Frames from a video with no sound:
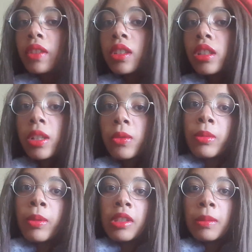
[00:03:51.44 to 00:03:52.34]
You never
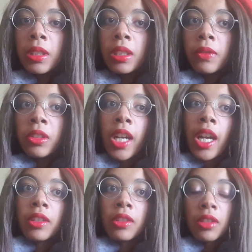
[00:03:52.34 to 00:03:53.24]
take responsibility
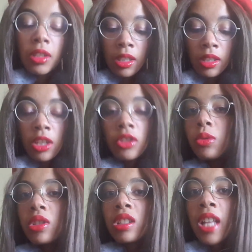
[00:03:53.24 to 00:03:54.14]
for your actions, and
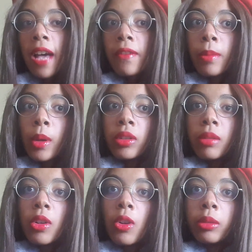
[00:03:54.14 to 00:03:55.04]
instead you just laugh
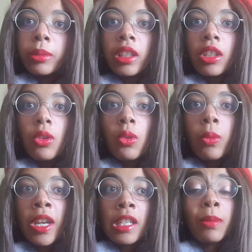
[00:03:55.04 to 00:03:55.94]
about them and hope that they
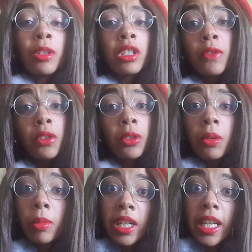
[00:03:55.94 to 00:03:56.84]
go away, especially
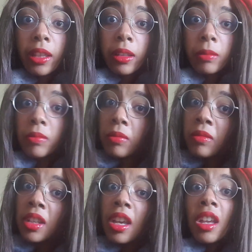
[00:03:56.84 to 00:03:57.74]
if you throw money at
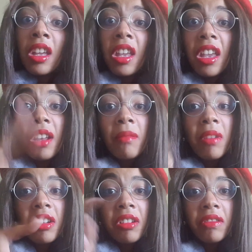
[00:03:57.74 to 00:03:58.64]
them.
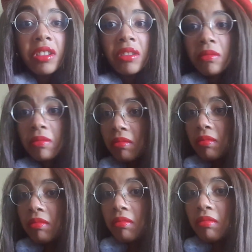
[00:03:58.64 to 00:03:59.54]
And I'm not hearing you.